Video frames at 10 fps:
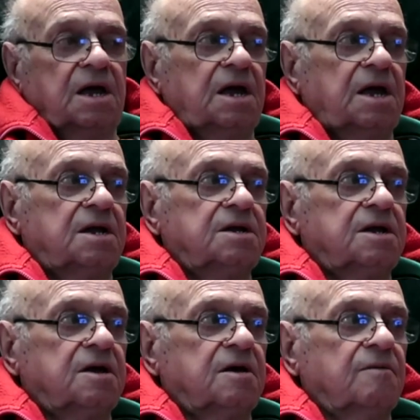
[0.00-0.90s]
And
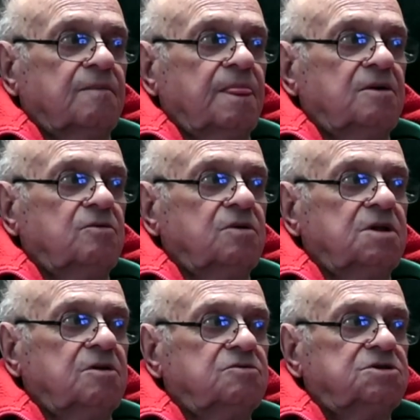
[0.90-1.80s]

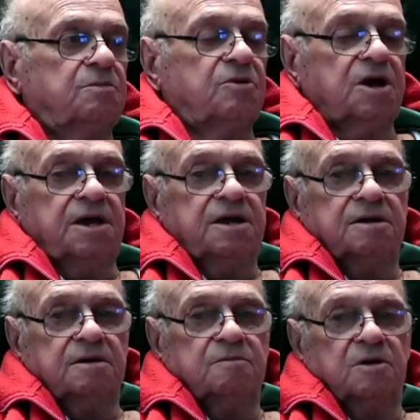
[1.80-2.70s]
when there was a
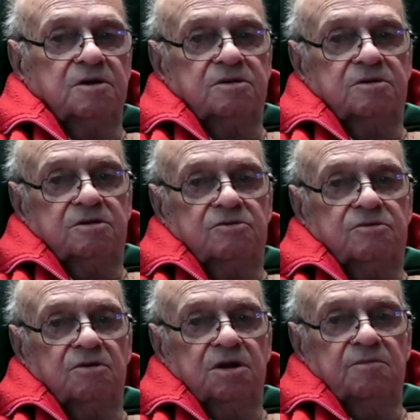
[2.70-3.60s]
break, about a
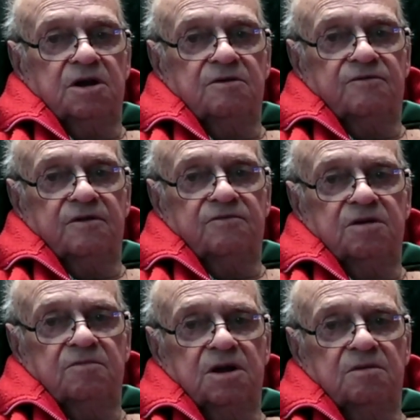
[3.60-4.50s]
20-minute,
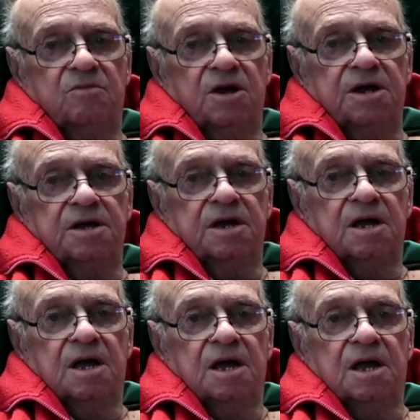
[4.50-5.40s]
15-minute break,
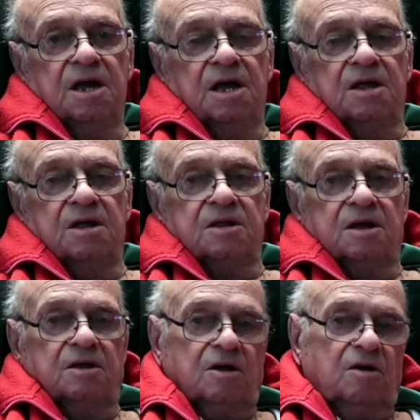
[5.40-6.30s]

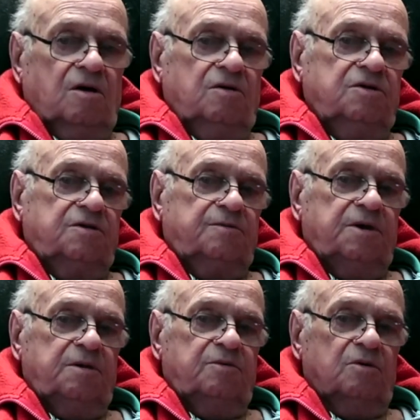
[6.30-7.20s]
all these
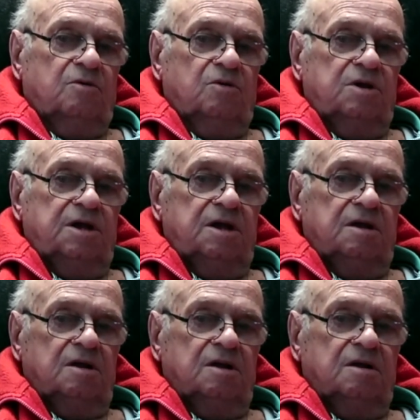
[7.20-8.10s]
people went
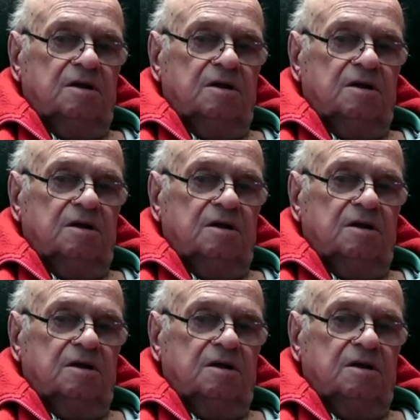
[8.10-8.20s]
in, a